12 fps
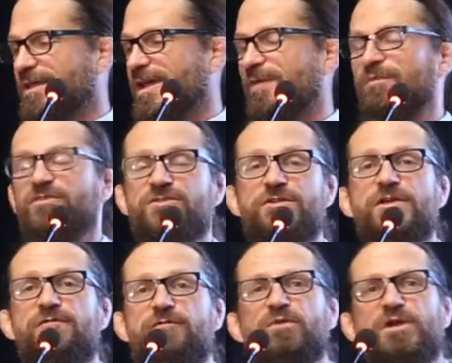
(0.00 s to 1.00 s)
I'm sure
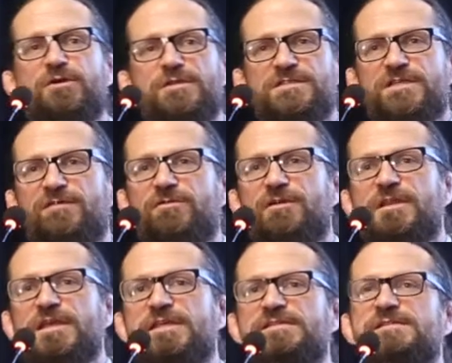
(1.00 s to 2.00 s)
you're familiar with several
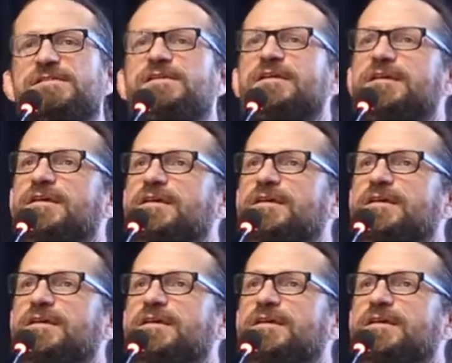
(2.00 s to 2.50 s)
of these.